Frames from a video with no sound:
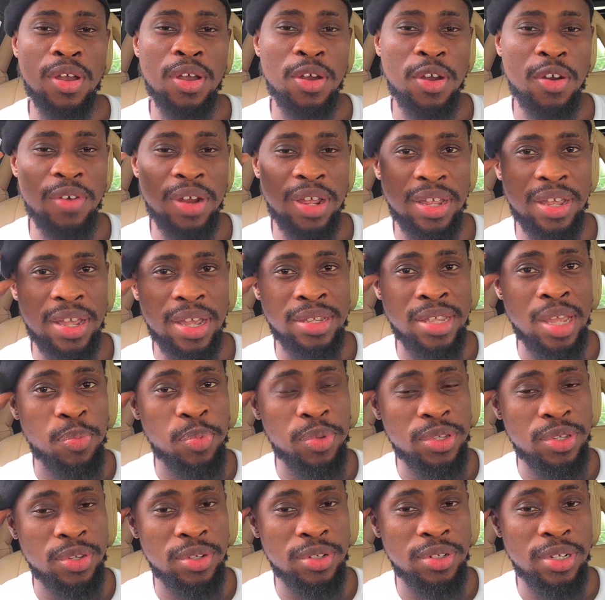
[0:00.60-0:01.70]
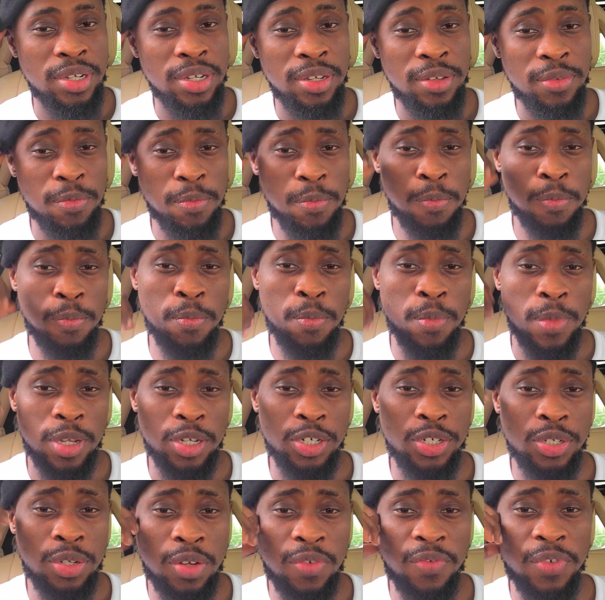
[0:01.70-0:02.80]
Alright guys, happy Sunday.
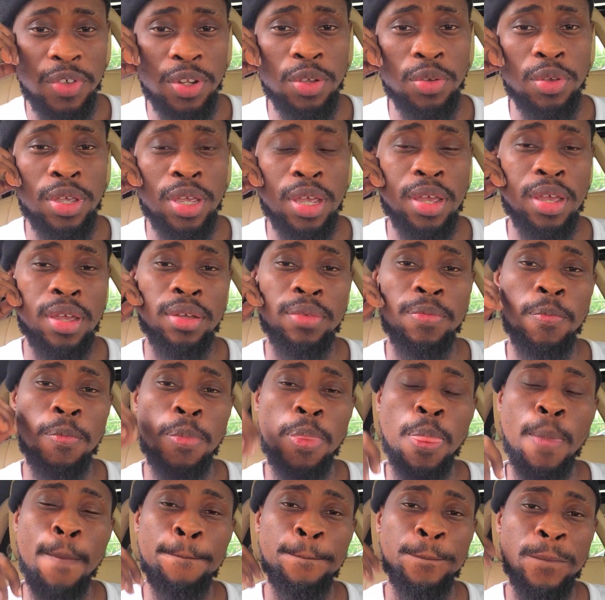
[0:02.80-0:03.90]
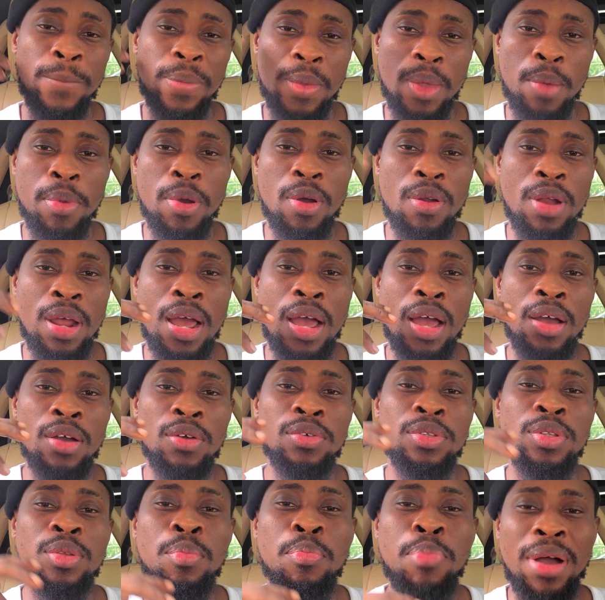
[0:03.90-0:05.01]
Short video here about how
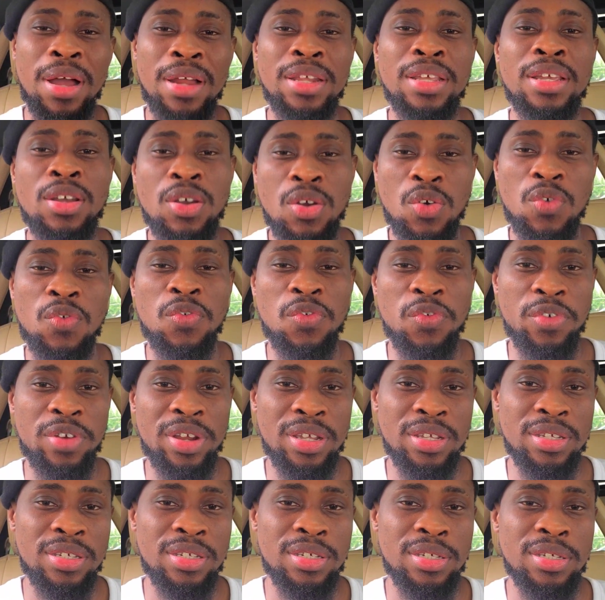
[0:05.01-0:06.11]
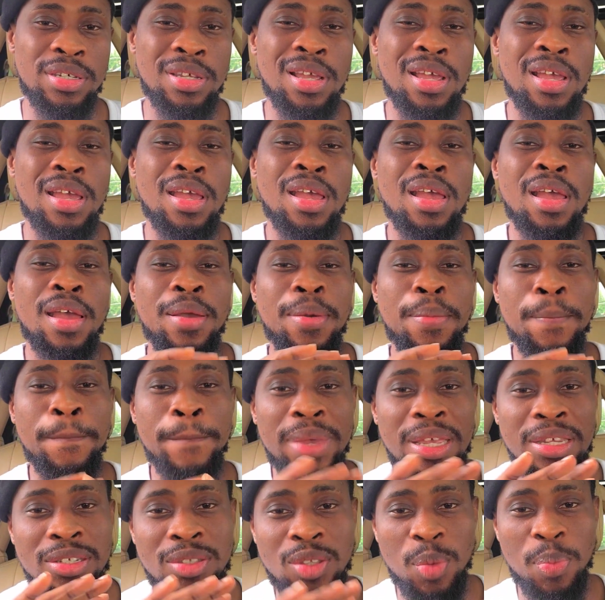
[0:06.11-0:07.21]
the Berlin Conference
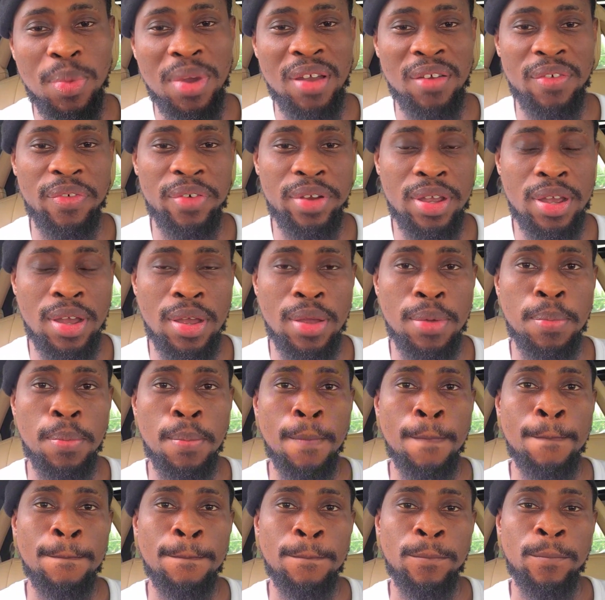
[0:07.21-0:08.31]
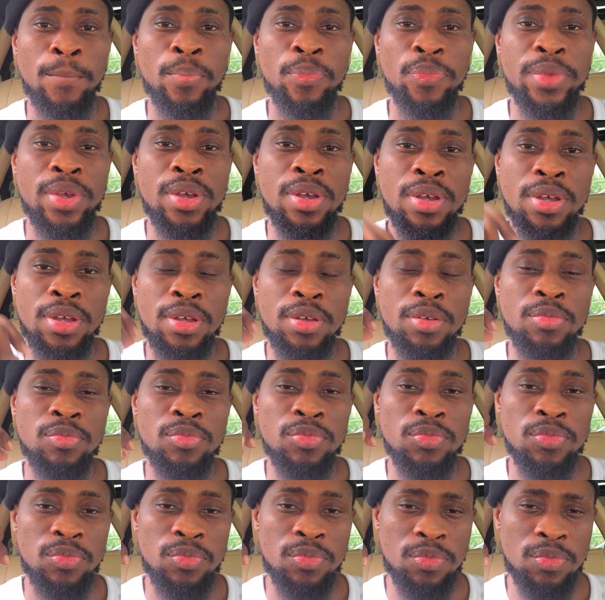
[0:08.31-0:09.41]
messed up Africa.
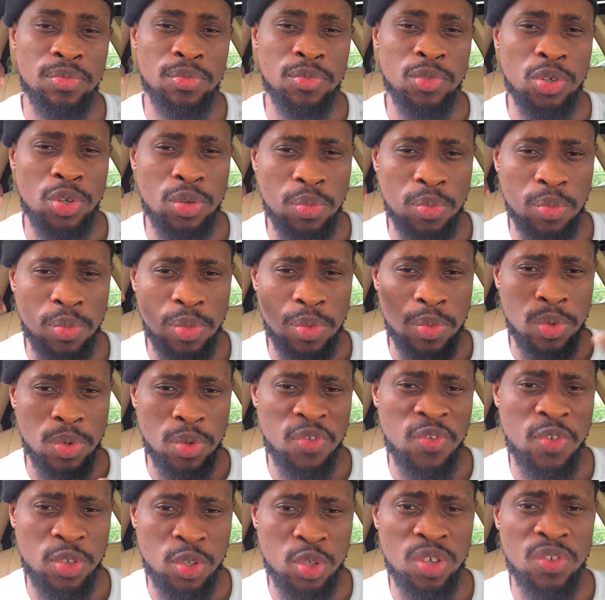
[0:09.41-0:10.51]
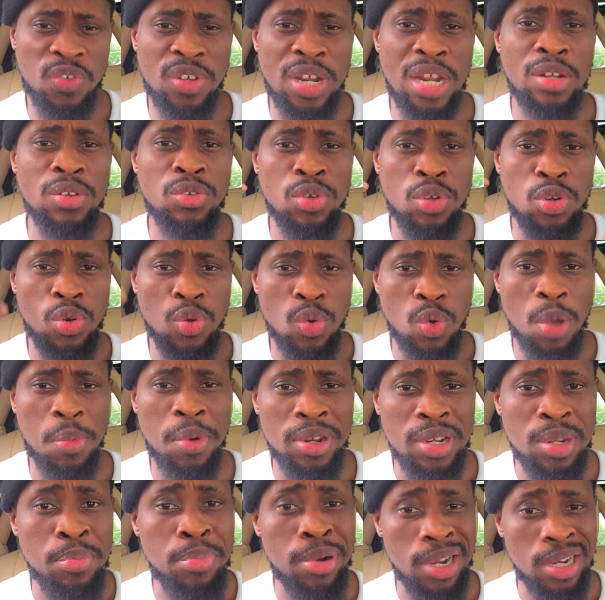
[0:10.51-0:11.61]
For those of you that do not know
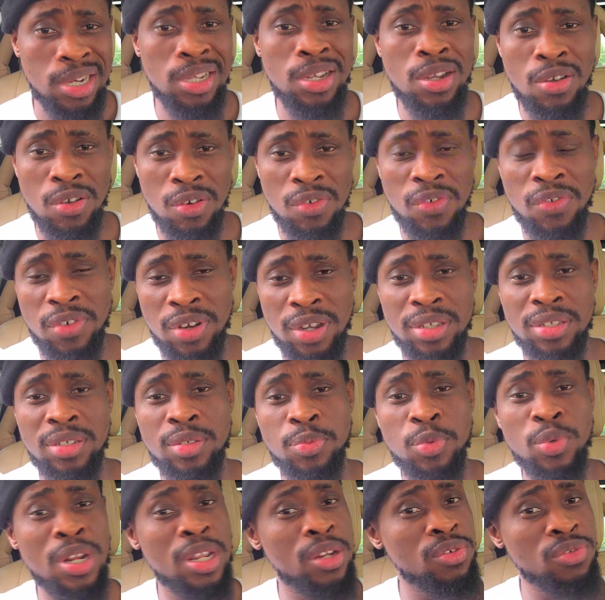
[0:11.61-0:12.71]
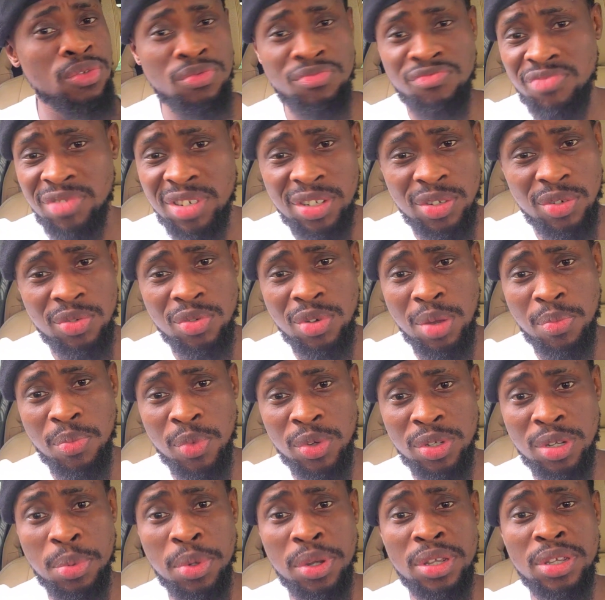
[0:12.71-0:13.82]
about the Berlin Conference, people that don't really know
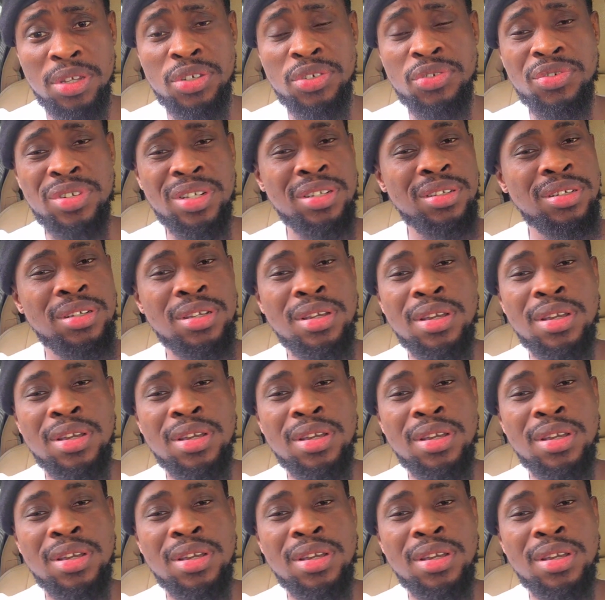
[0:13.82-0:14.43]
much about history,